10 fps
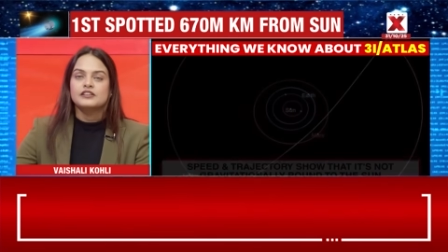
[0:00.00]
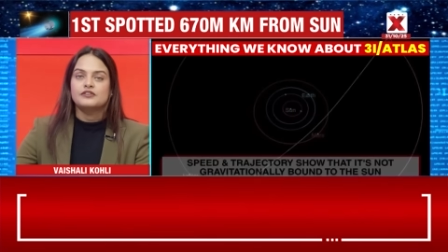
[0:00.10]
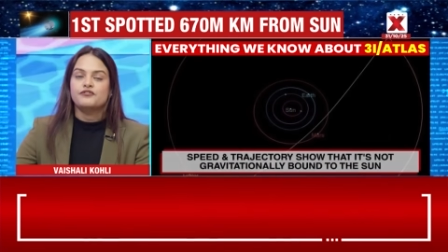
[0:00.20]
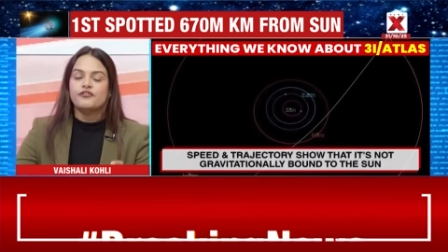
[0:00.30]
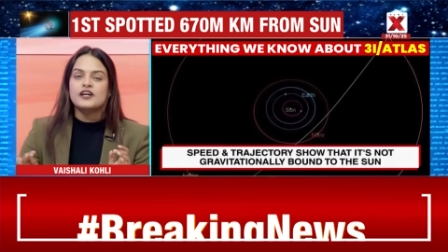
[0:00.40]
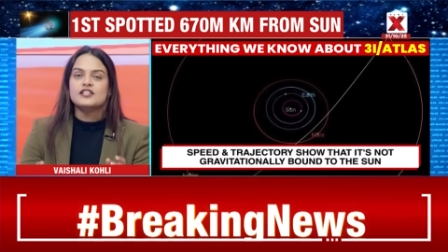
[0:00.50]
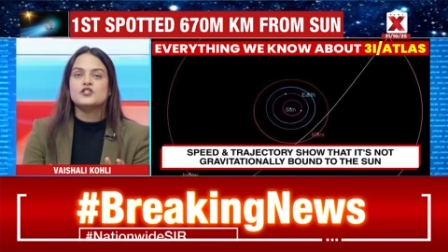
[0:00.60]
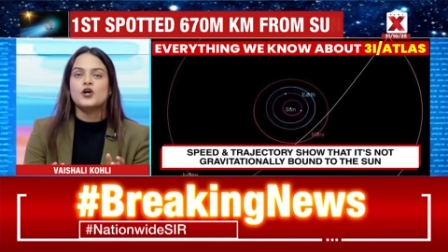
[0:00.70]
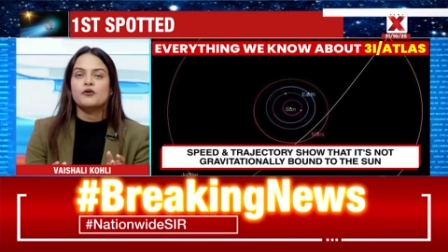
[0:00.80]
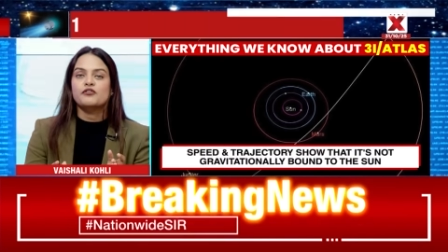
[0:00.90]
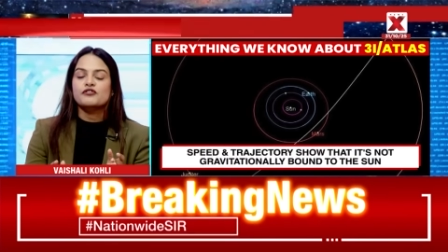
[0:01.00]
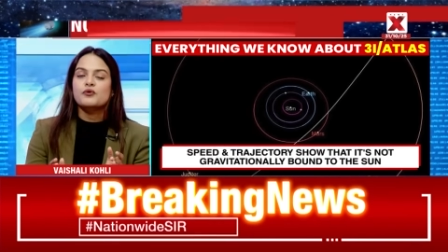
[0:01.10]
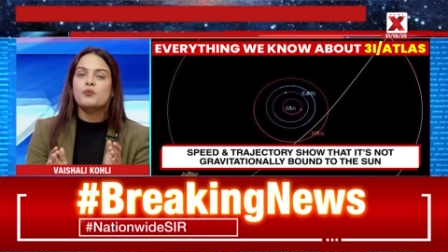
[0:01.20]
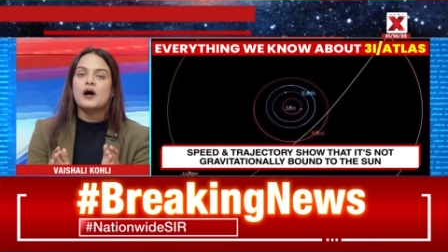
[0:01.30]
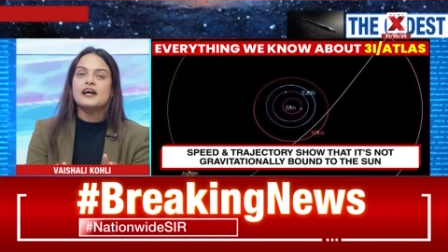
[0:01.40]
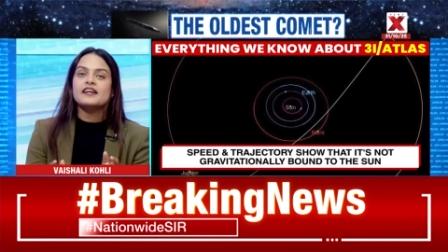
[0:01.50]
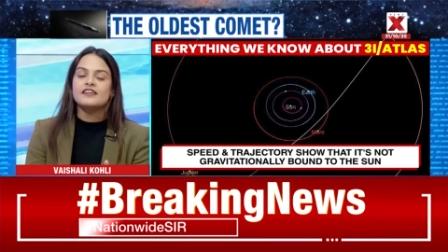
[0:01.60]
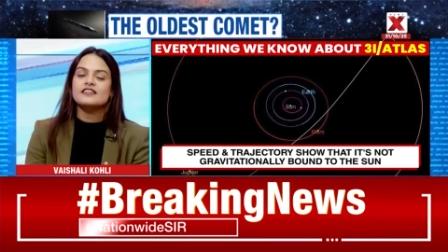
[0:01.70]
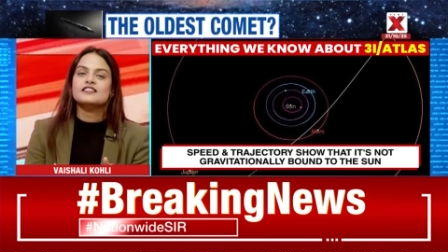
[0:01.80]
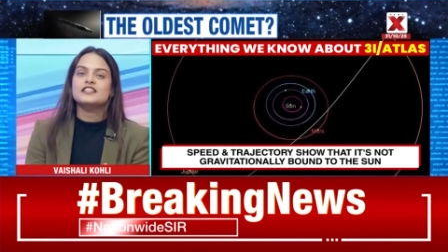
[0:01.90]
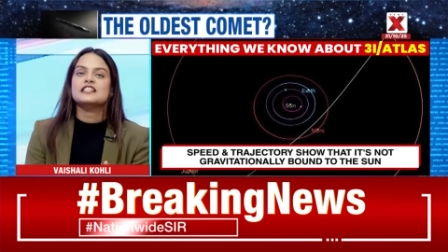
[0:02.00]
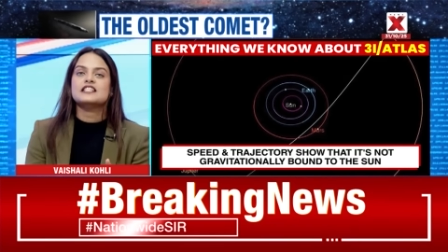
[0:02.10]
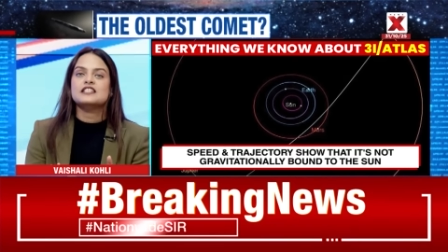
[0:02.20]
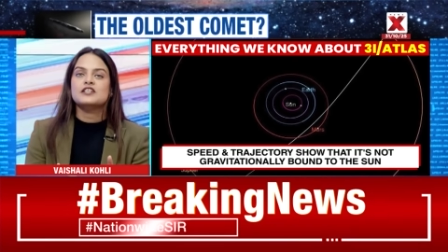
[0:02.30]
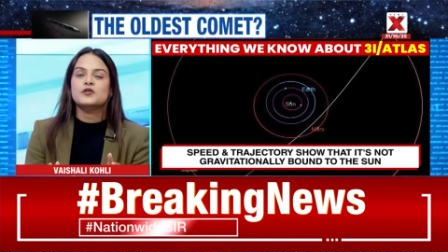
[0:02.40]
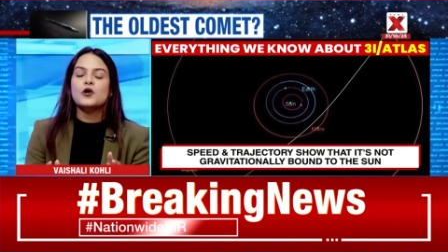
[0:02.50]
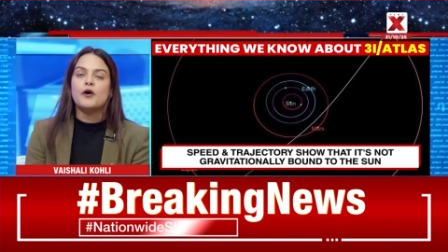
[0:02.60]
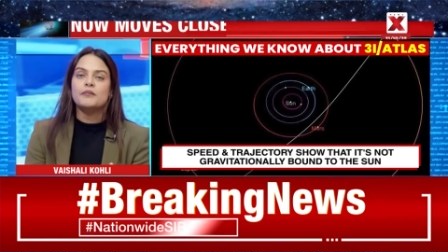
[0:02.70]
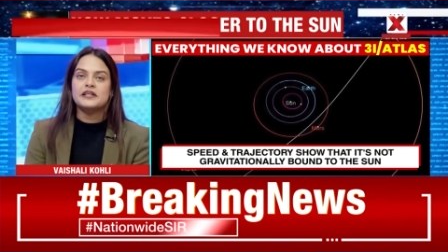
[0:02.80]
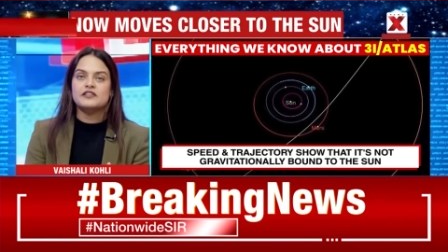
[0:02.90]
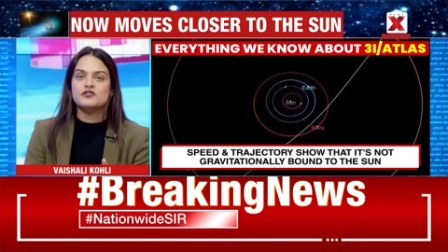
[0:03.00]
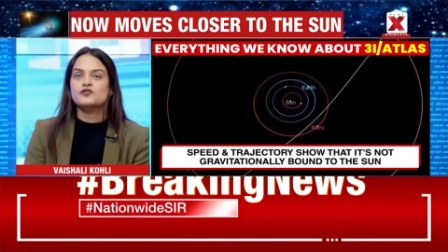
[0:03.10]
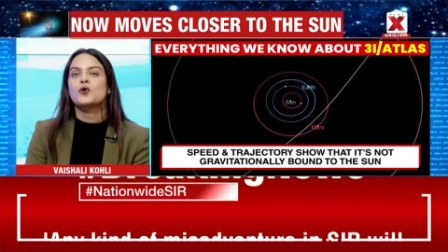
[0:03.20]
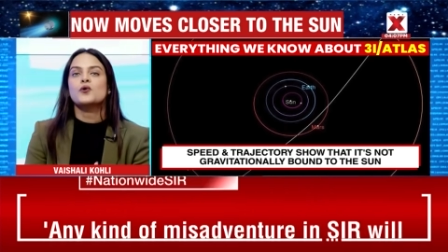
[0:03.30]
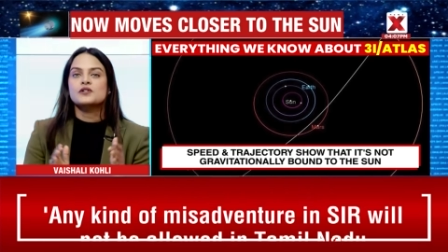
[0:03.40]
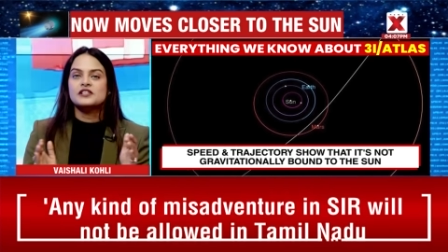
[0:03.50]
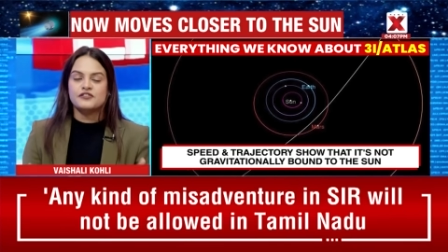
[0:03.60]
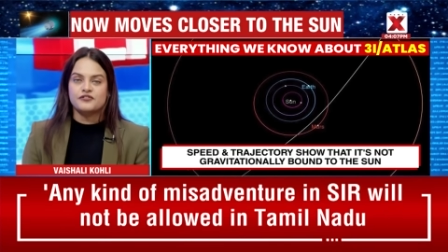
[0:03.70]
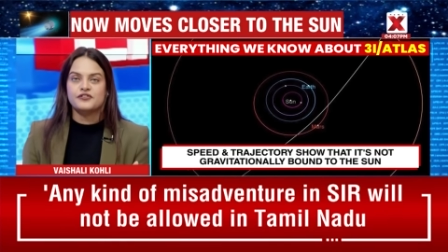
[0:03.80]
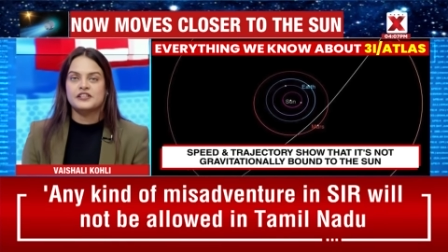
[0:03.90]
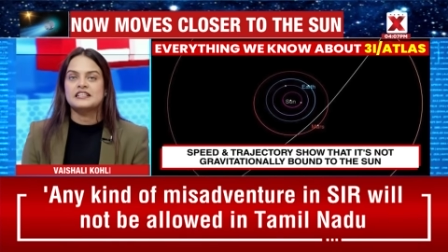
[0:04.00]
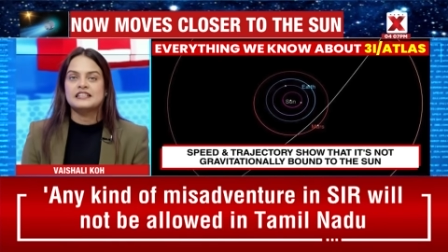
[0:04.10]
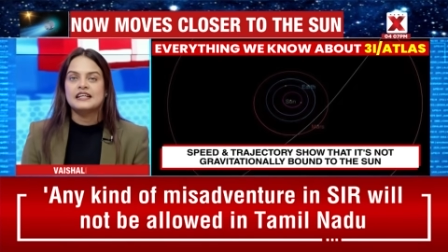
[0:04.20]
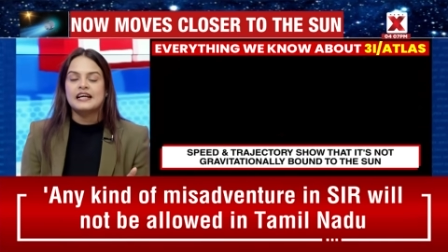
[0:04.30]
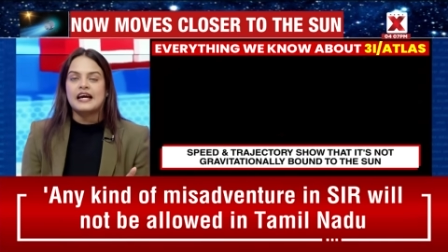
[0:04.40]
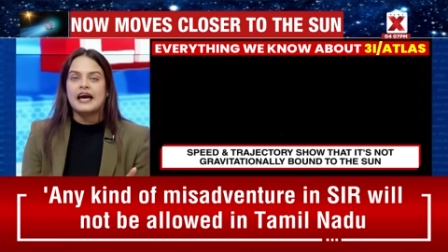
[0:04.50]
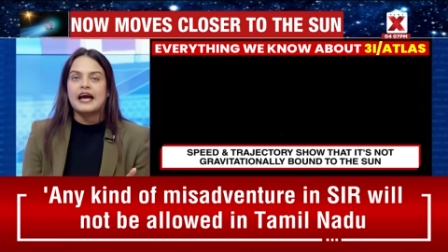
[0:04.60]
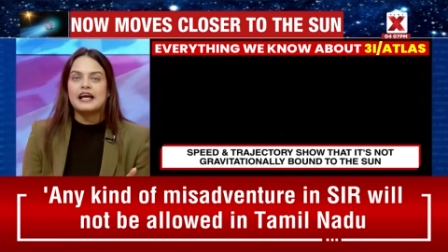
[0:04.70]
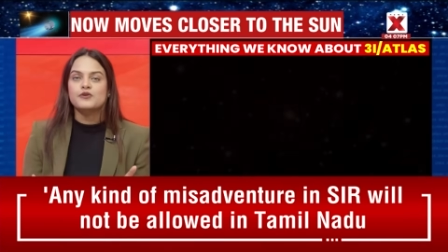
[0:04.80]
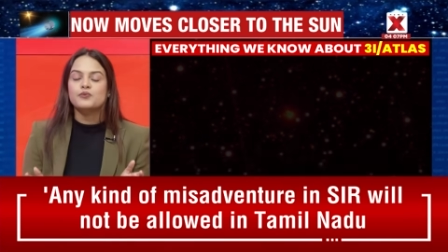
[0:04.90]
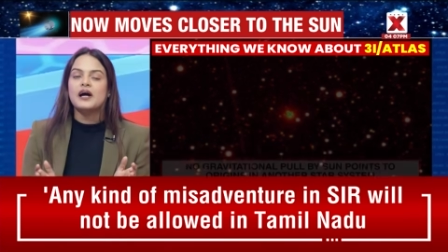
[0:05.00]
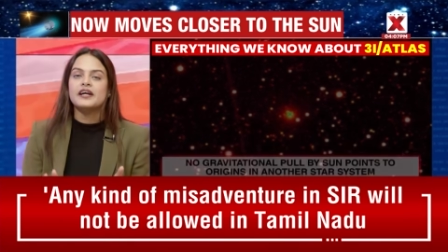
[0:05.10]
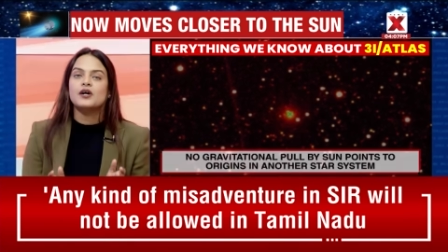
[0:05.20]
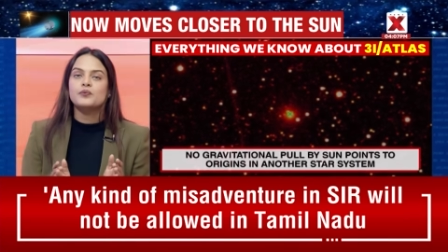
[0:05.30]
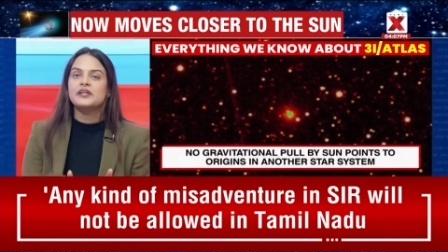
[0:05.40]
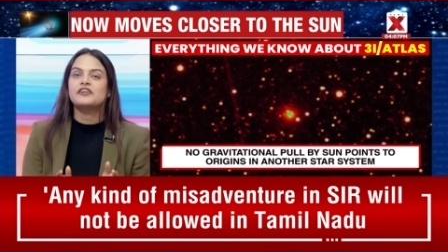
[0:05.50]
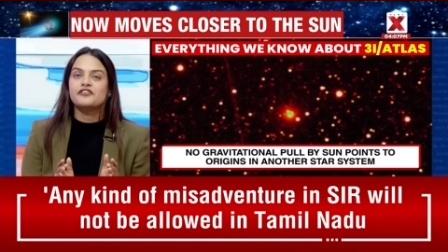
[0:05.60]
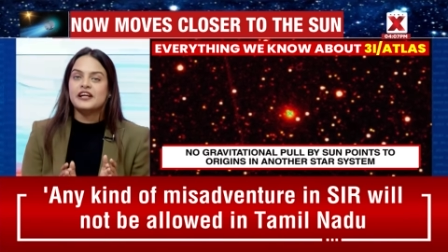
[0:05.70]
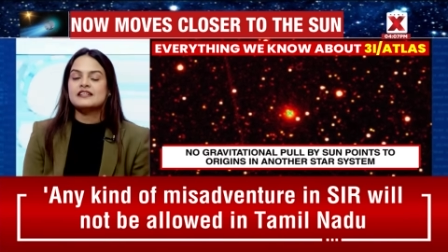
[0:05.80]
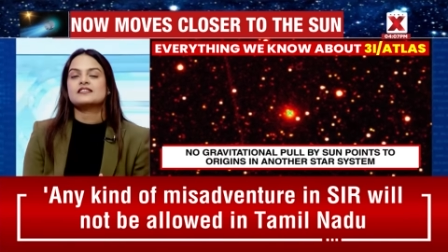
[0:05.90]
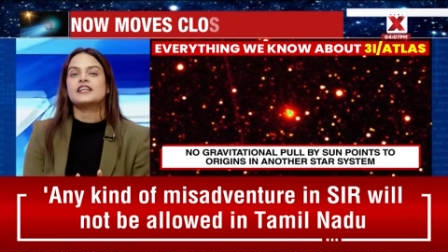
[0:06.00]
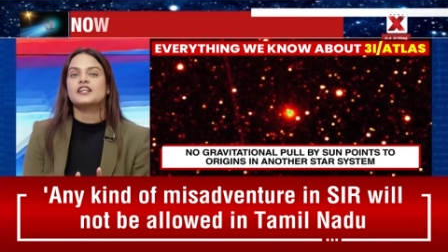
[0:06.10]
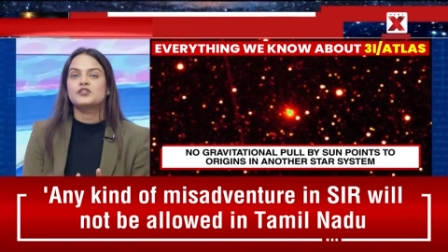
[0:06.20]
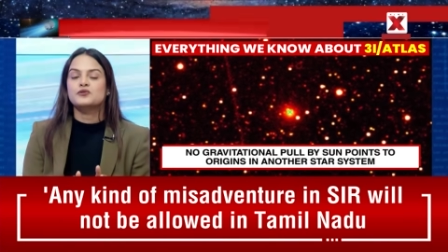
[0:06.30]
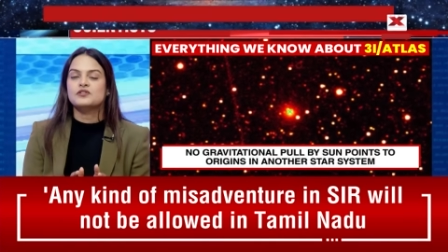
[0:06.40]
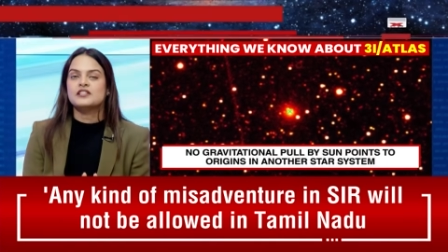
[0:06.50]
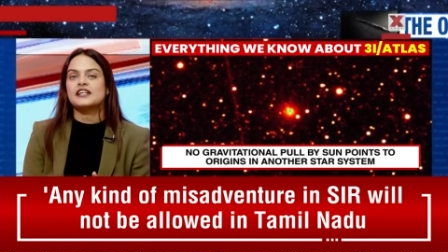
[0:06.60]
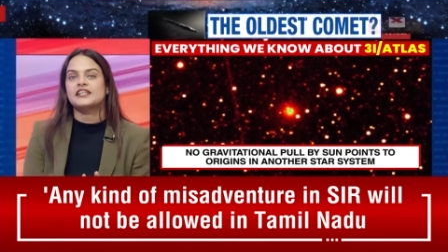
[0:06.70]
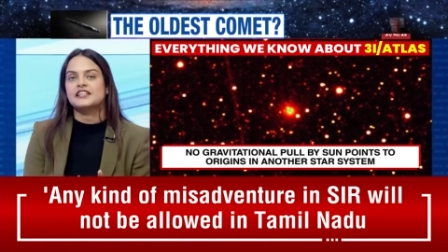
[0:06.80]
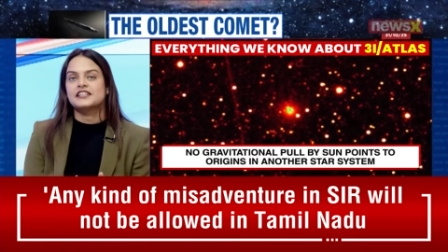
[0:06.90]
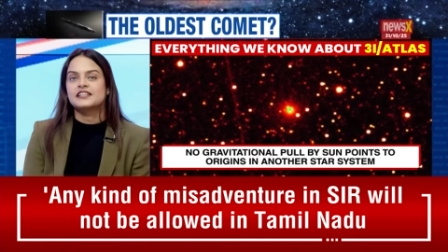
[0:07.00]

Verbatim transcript: first off, why is this comet so different and why are we racing to study it?